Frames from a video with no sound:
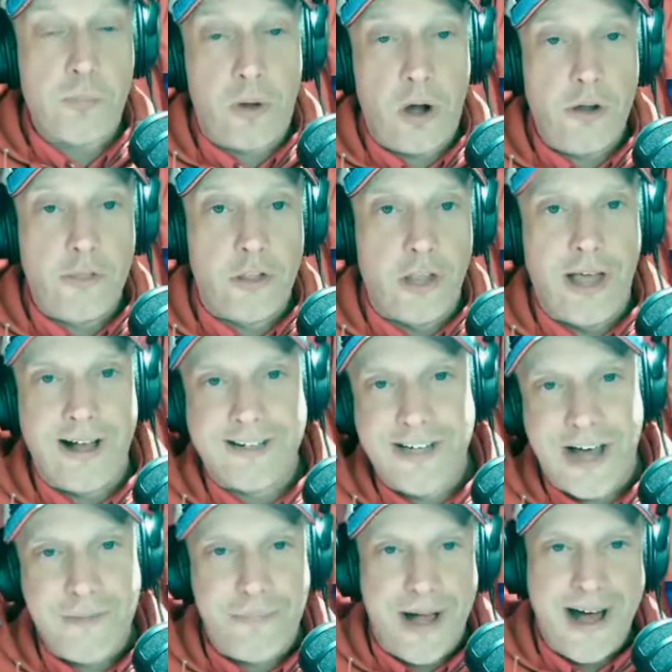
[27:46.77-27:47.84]
part of the Locked
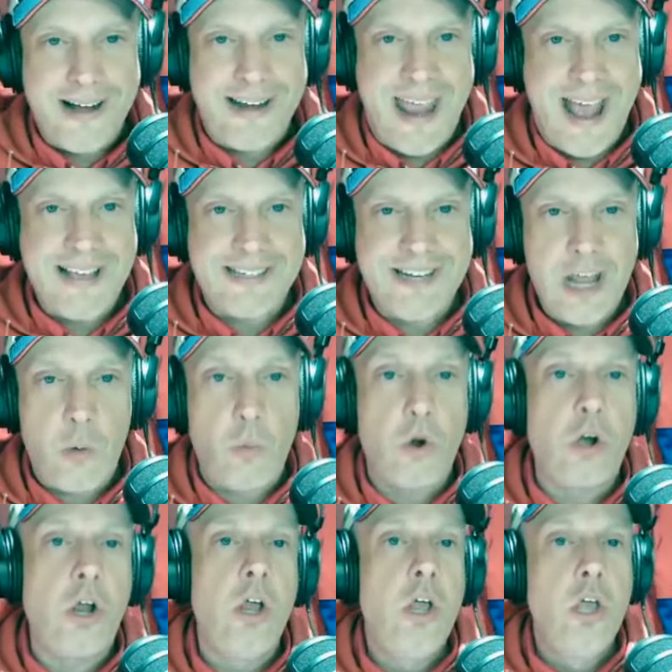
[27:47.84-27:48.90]
On Podcast
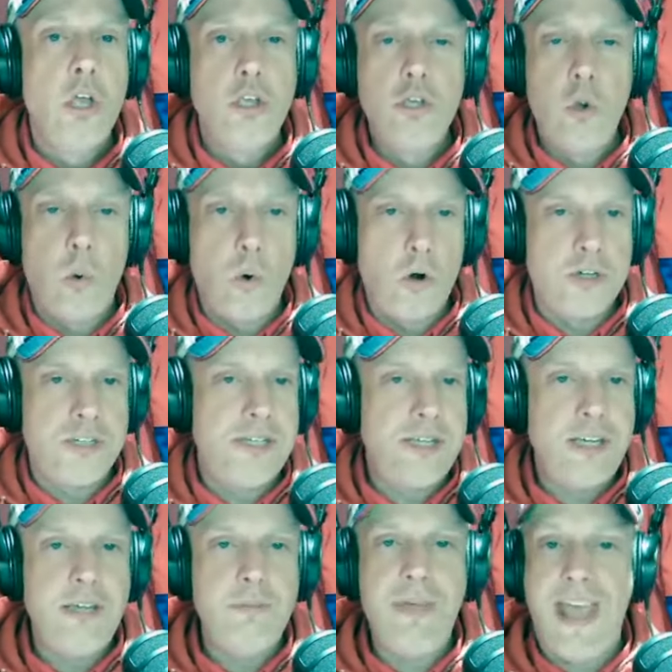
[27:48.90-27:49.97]
Network, your
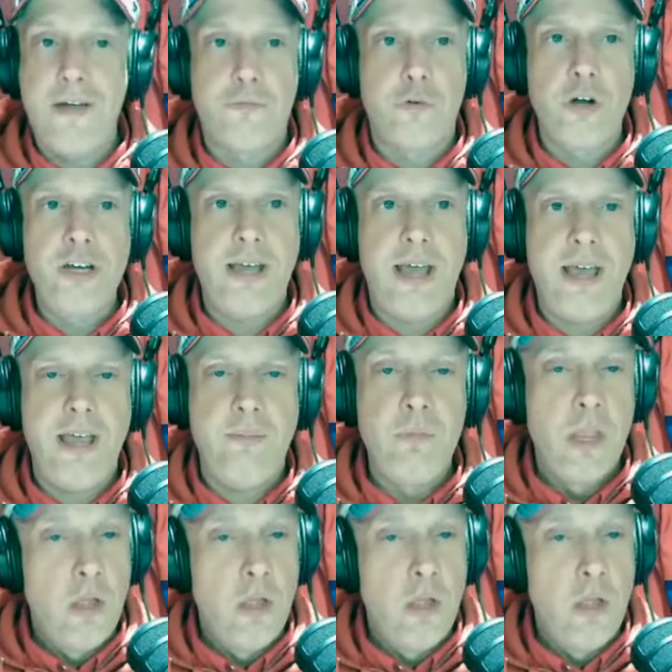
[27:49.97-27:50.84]
team every day.